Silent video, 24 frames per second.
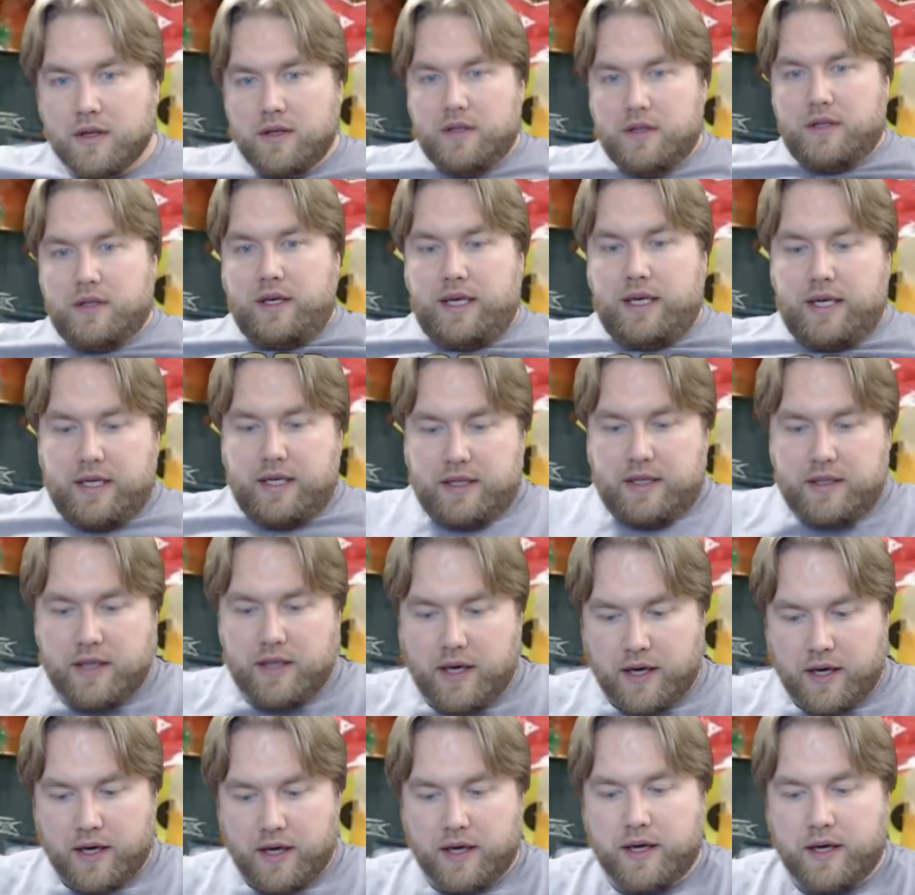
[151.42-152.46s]
and
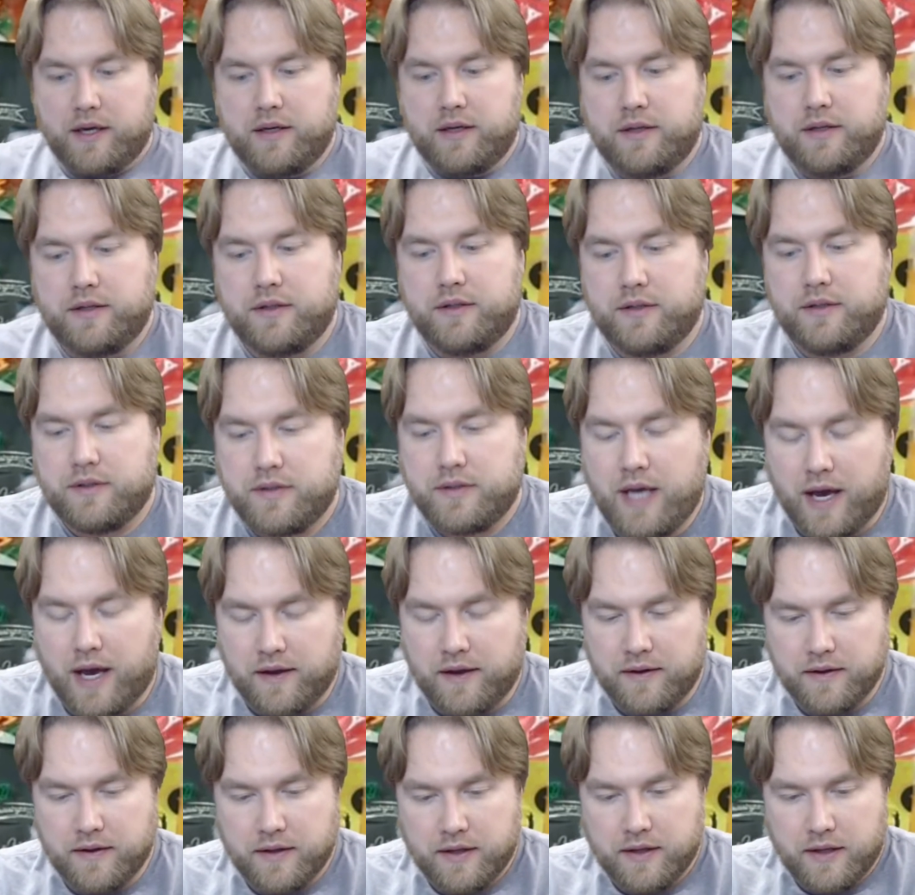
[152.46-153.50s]

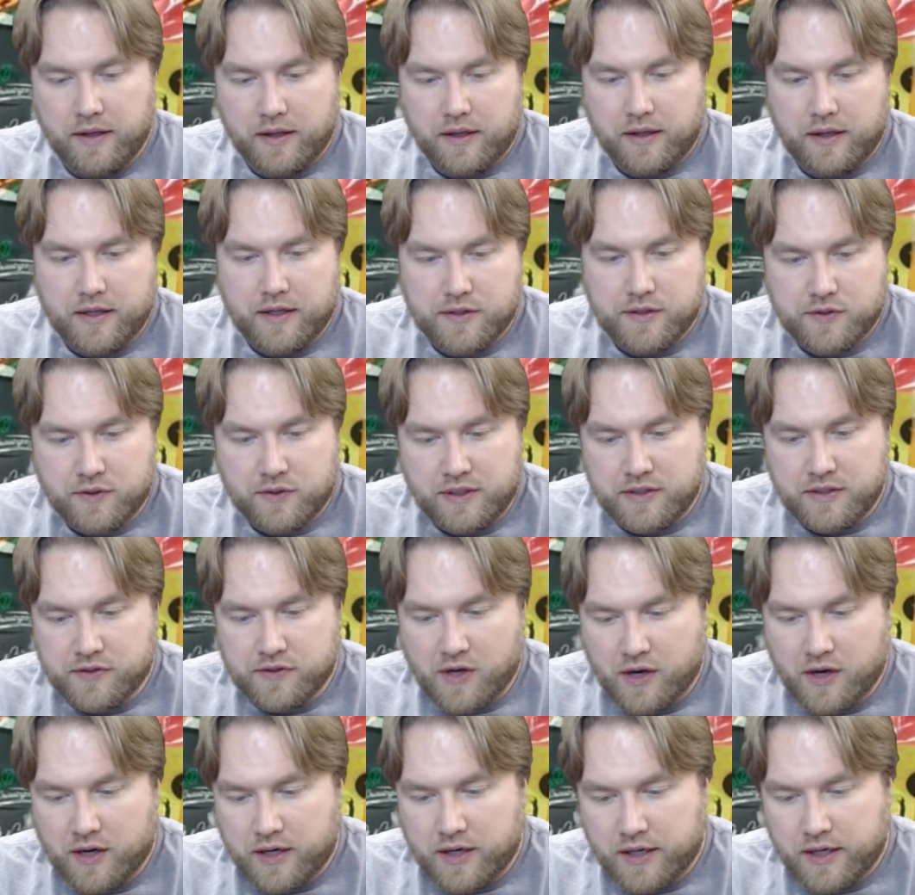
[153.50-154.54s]
so these
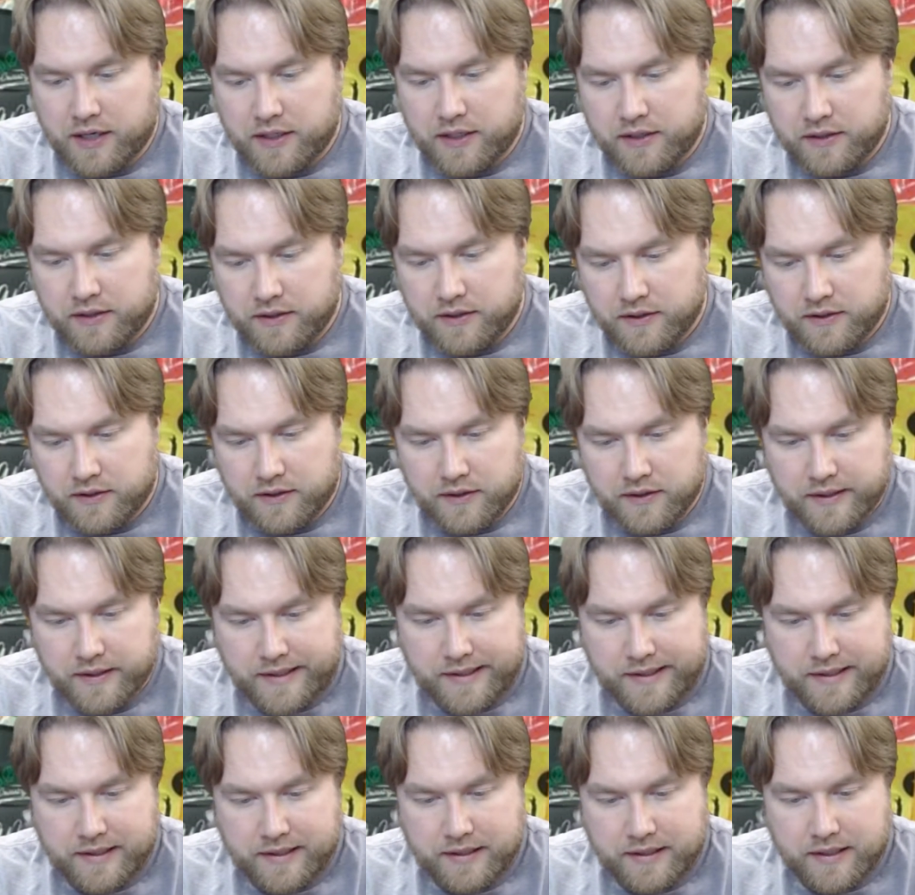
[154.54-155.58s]
are
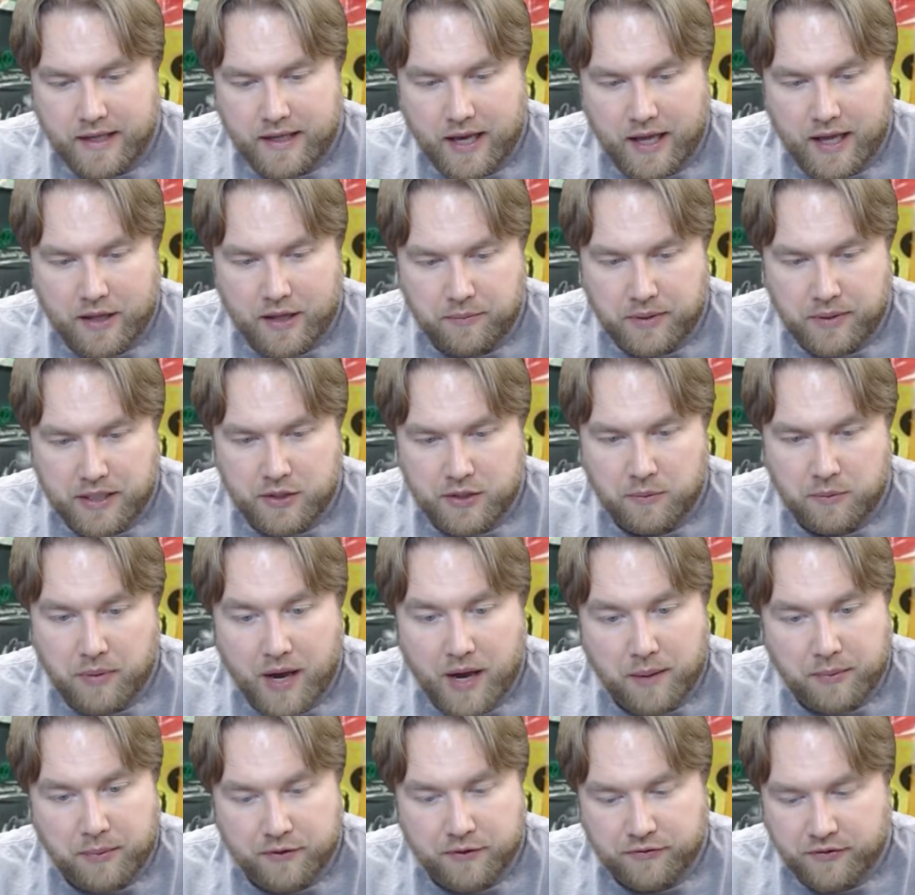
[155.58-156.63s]
jalapeno
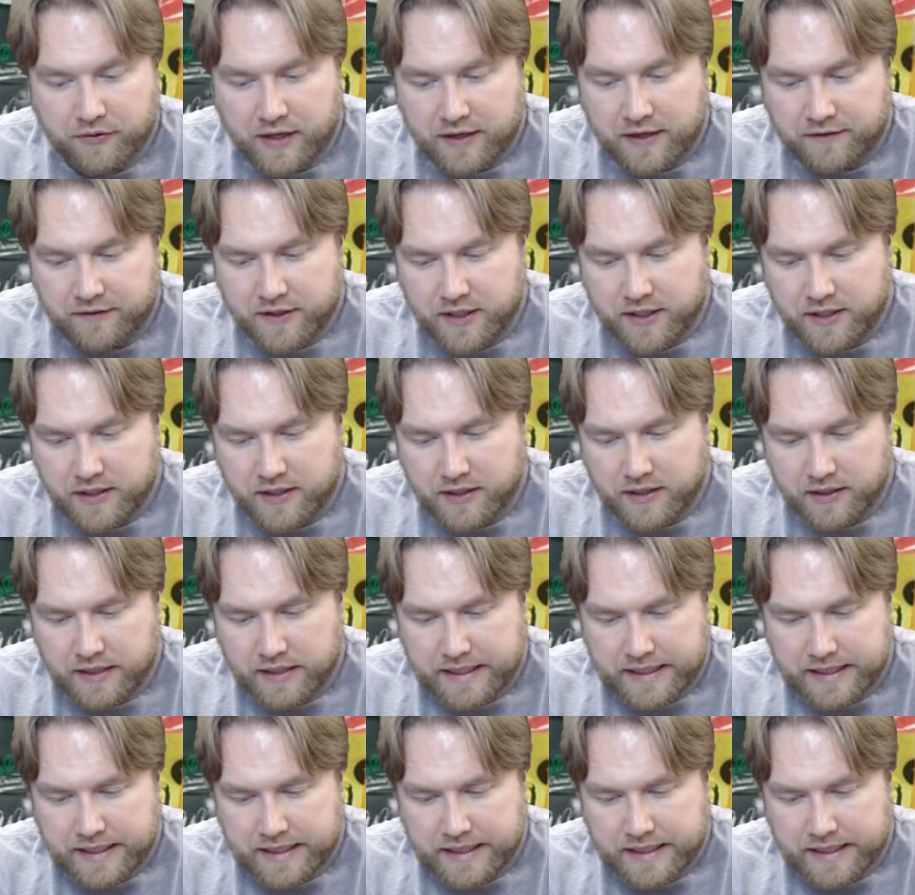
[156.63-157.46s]
popper flavored.